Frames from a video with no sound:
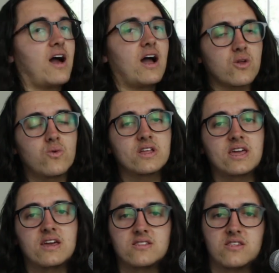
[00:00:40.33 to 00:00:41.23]
I don't want to
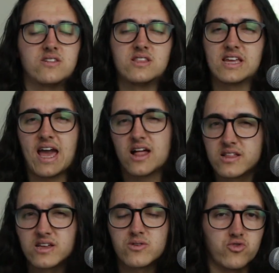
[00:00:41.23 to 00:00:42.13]
get into the
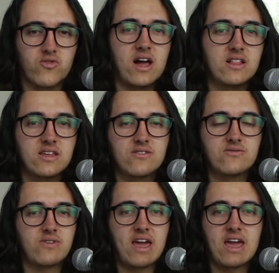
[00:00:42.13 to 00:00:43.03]
legality or morality
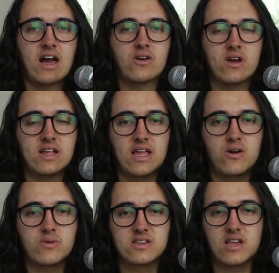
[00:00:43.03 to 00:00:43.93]
of AI right
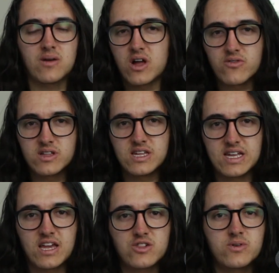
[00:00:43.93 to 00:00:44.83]
now because I'm not really
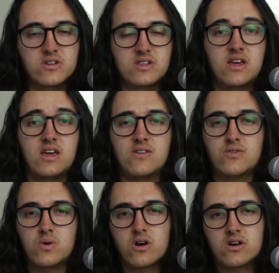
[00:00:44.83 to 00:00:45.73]
an expert. If
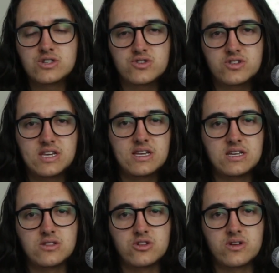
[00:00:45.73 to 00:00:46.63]
you are interested
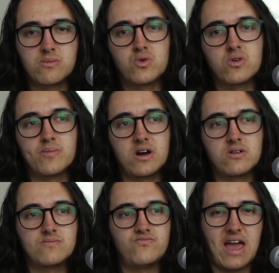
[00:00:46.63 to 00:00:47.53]
in learning more
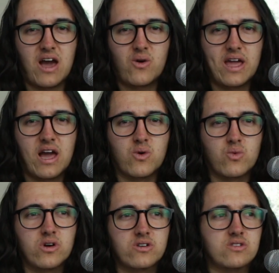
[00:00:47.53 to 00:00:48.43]
about how AI
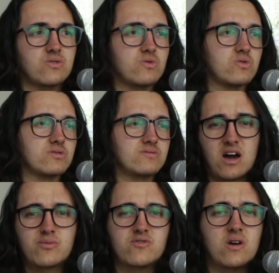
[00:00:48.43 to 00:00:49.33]
works or
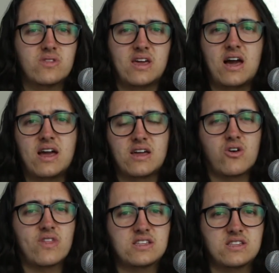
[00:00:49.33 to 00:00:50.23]
copyright with AI and
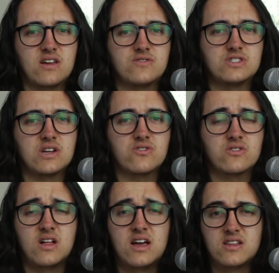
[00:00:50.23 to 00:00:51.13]
all that stuff in
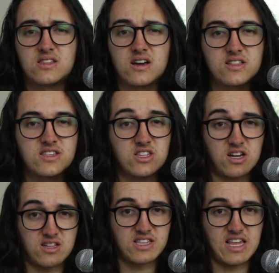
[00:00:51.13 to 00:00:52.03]
general,
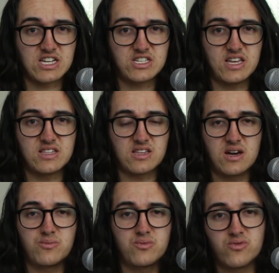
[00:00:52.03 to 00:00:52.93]
Douglas actually has a
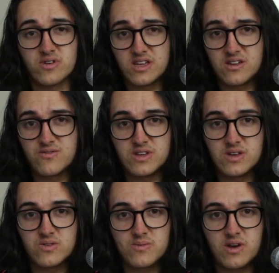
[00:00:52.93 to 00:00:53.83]
couple pretty good
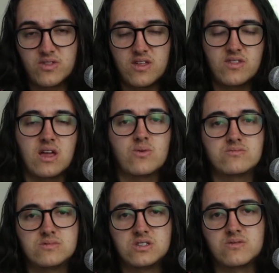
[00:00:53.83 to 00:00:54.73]
videos about that I
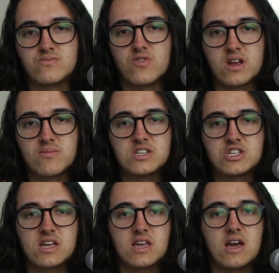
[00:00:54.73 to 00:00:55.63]
would, recommend
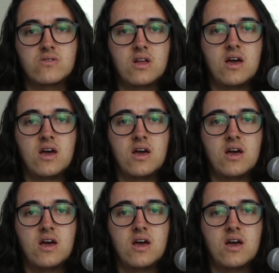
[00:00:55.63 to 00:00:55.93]
checking out.